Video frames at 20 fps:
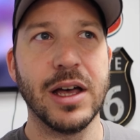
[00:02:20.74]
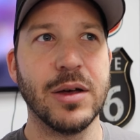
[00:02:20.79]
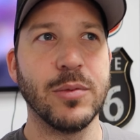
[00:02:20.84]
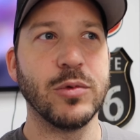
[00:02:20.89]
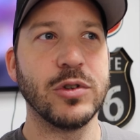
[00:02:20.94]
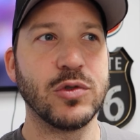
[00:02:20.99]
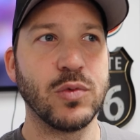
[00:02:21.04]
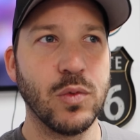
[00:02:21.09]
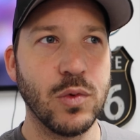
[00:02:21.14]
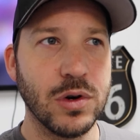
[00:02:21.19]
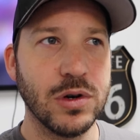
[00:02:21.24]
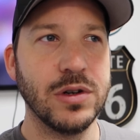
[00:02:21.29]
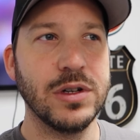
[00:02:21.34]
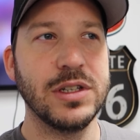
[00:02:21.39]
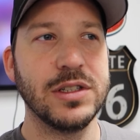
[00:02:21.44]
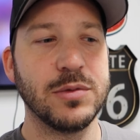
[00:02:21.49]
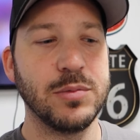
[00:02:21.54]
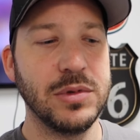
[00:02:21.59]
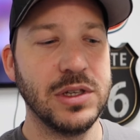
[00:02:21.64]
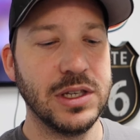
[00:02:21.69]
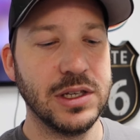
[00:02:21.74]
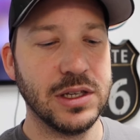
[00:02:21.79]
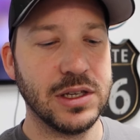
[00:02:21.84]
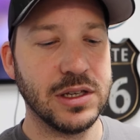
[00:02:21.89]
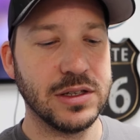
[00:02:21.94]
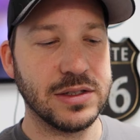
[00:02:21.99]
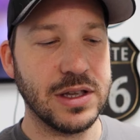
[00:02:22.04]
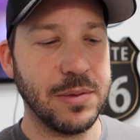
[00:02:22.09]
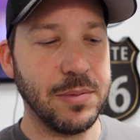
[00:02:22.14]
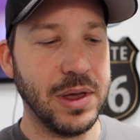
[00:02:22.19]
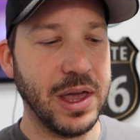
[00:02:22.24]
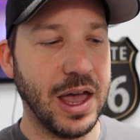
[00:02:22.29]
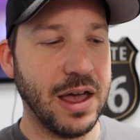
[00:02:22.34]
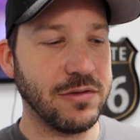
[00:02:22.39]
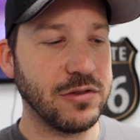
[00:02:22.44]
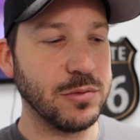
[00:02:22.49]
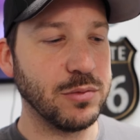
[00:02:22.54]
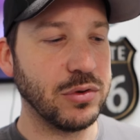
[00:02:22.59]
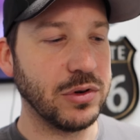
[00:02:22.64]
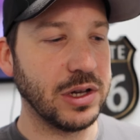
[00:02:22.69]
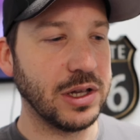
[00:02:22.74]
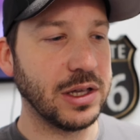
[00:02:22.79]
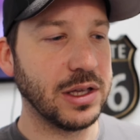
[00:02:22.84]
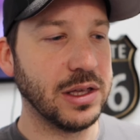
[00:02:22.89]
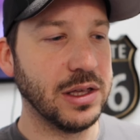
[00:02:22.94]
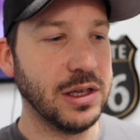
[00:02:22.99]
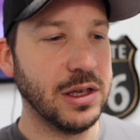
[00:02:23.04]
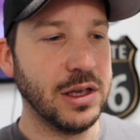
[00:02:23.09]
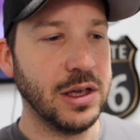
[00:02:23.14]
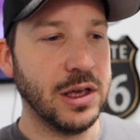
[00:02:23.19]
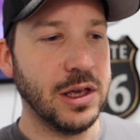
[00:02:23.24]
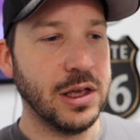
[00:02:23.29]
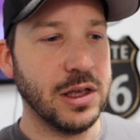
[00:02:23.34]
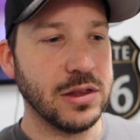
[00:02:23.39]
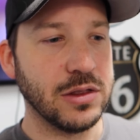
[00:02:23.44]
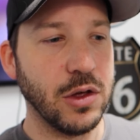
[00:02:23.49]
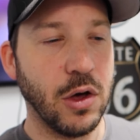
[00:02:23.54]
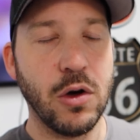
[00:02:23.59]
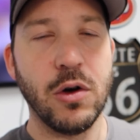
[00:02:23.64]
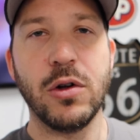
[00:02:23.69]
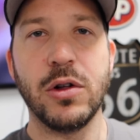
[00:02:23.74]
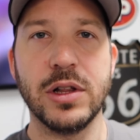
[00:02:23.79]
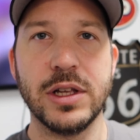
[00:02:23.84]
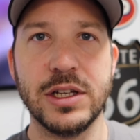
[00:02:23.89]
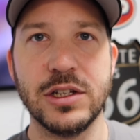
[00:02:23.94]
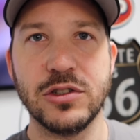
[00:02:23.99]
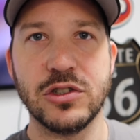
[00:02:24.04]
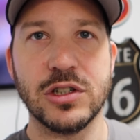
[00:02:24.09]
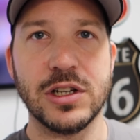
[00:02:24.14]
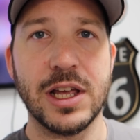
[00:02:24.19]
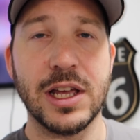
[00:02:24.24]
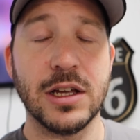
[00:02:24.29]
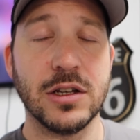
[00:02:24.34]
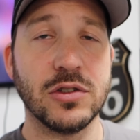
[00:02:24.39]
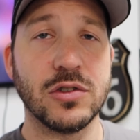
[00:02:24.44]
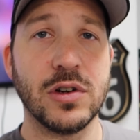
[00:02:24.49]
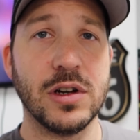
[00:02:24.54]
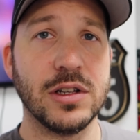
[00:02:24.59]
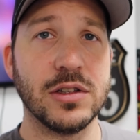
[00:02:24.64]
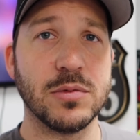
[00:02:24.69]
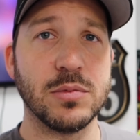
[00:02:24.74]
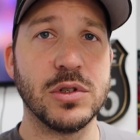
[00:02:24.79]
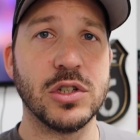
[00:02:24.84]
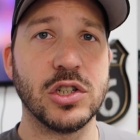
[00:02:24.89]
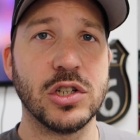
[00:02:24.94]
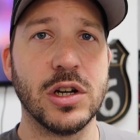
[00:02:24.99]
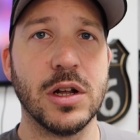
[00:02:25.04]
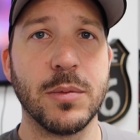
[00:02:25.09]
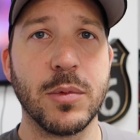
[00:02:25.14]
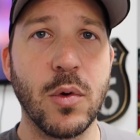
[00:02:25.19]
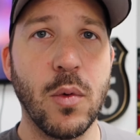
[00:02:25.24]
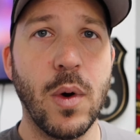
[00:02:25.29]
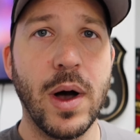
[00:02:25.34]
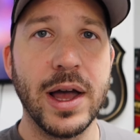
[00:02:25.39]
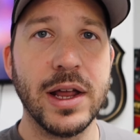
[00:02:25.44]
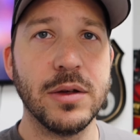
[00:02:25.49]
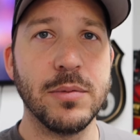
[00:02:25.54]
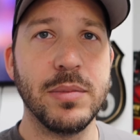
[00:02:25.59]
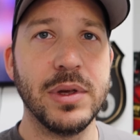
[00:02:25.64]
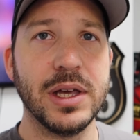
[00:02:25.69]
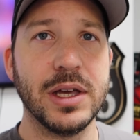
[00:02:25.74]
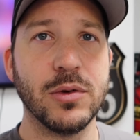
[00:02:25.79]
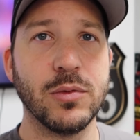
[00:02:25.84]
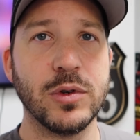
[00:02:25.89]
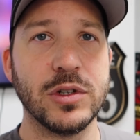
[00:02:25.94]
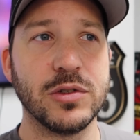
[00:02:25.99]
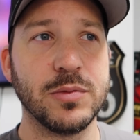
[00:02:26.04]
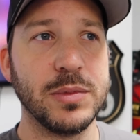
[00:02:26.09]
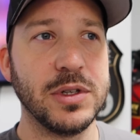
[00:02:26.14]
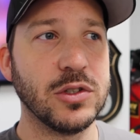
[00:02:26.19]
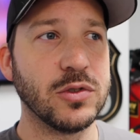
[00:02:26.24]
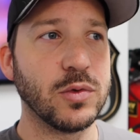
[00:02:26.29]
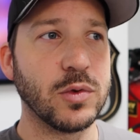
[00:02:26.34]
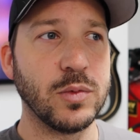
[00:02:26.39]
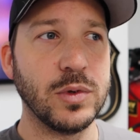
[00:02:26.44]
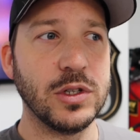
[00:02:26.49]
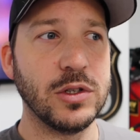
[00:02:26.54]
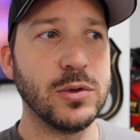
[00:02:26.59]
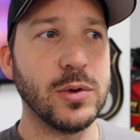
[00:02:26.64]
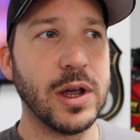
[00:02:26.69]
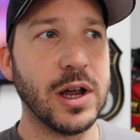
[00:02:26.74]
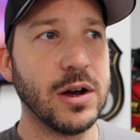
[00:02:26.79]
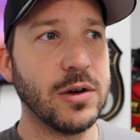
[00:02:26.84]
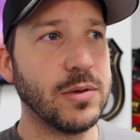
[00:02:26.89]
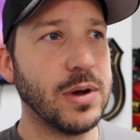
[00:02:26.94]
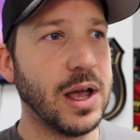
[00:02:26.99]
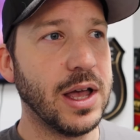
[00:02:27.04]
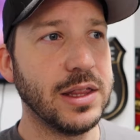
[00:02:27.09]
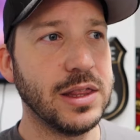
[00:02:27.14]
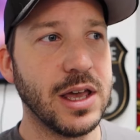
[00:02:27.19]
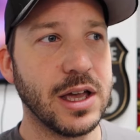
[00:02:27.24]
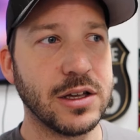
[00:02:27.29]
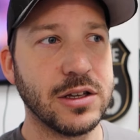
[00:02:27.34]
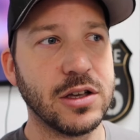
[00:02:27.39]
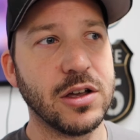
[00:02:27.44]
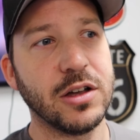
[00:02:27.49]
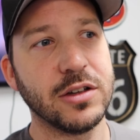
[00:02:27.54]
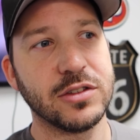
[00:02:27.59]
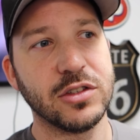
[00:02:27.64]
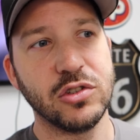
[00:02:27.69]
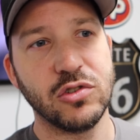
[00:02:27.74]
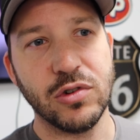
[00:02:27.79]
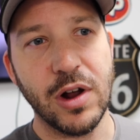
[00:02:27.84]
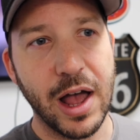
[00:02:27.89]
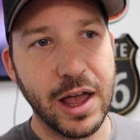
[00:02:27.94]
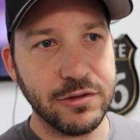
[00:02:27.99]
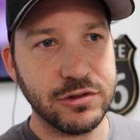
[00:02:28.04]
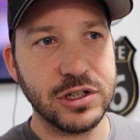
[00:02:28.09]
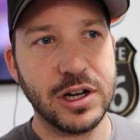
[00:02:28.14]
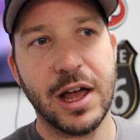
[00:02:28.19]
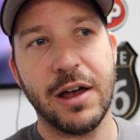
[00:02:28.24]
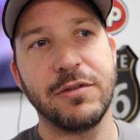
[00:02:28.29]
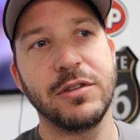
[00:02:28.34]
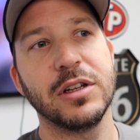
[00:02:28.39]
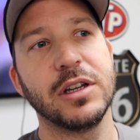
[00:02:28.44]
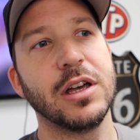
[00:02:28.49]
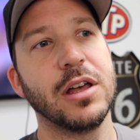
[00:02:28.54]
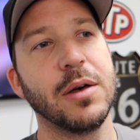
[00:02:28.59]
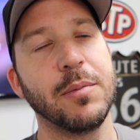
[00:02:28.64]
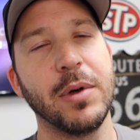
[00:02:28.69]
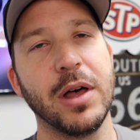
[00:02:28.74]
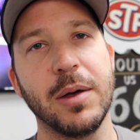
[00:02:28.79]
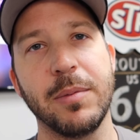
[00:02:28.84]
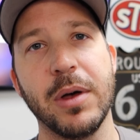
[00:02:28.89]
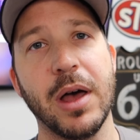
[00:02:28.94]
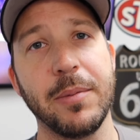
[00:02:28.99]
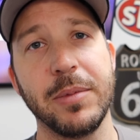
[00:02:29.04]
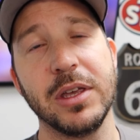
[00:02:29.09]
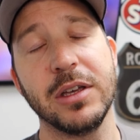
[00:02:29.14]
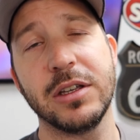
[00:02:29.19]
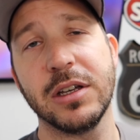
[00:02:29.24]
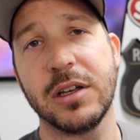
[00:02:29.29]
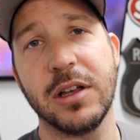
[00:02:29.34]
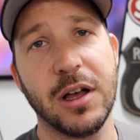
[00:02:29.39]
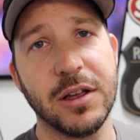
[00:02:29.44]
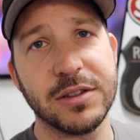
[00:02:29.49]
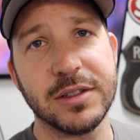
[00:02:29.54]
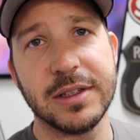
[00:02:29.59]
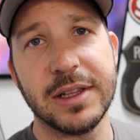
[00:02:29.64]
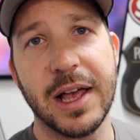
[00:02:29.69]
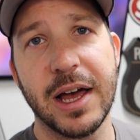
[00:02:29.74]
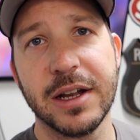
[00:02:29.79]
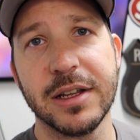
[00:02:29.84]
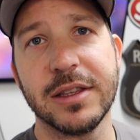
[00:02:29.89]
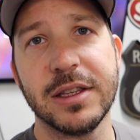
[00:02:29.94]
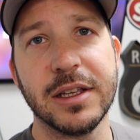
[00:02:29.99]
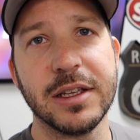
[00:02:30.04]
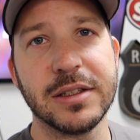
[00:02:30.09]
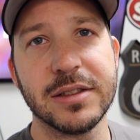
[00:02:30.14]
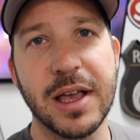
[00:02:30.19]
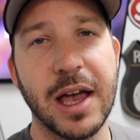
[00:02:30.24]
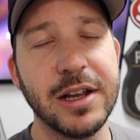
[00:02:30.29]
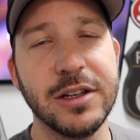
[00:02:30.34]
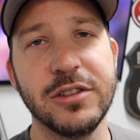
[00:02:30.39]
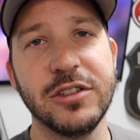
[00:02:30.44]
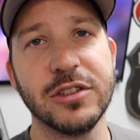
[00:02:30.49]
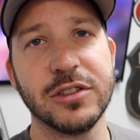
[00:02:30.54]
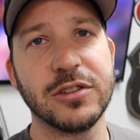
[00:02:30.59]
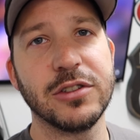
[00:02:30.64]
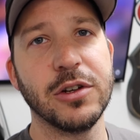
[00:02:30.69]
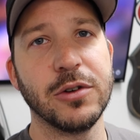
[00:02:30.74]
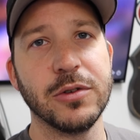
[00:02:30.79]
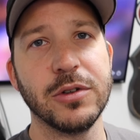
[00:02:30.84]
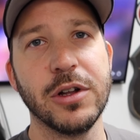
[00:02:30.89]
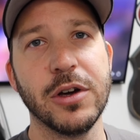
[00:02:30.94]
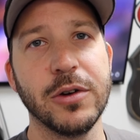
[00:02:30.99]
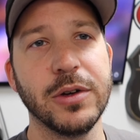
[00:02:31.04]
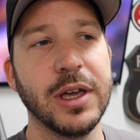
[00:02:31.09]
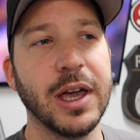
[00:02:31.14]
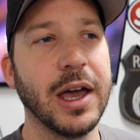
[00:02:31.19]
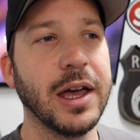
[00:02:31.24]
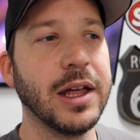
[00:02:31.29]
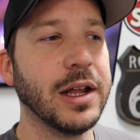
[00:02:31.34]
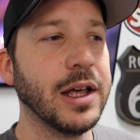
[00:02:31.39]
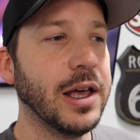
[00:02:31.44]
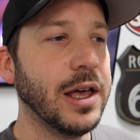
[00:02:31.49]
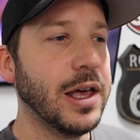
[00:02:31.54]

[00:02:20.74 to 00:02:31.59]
which worries me because I may have to bring the whole engine and transmission up quite a bit, which means when we do air ride, that could cause the drive shaft to come up. I mean, it could cause a lot of things. I just don't know yet.